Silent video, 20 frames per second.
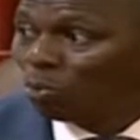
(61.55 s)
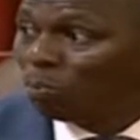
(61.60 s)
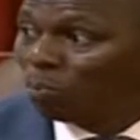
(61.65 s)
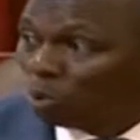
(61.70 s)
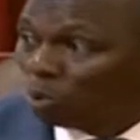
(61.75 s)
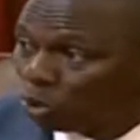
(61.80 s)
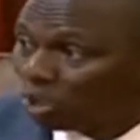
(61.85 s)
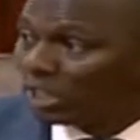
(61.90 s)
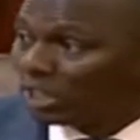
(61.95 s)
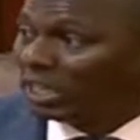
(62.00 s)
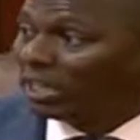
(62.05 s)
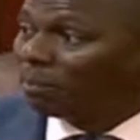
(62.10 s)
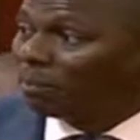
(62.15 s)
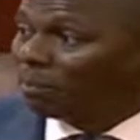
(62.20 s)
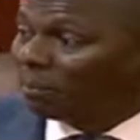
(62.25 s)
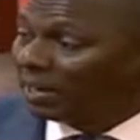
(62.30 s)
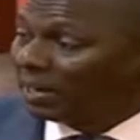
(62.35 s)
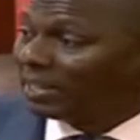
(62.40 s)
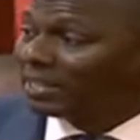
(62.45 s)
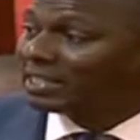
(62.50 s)
put in
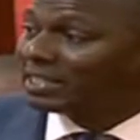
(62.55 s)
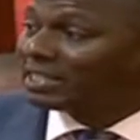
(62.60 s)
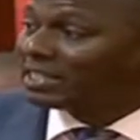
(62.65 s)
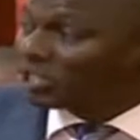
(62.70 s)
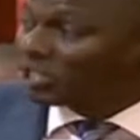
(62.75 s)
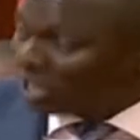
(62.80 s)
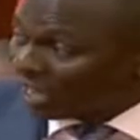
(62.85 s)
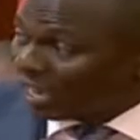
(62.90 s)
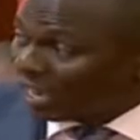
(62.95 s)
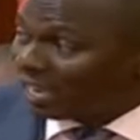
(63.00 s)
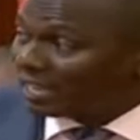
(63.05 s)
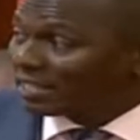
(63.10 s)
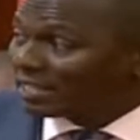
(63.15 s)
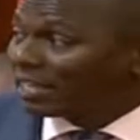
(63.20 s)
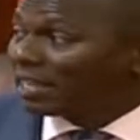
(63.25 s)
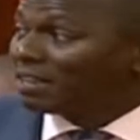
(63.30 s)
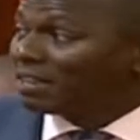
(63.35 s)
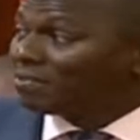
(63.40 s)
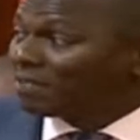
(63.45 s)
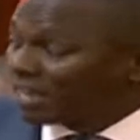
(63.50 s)
place chairs
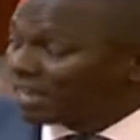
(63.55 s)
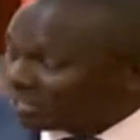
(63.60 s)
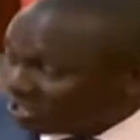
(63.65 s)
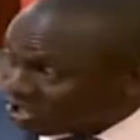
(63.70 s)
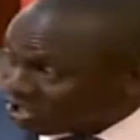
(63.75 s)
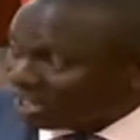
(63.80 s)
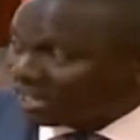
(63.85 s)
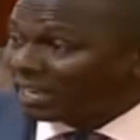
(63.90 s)
and vice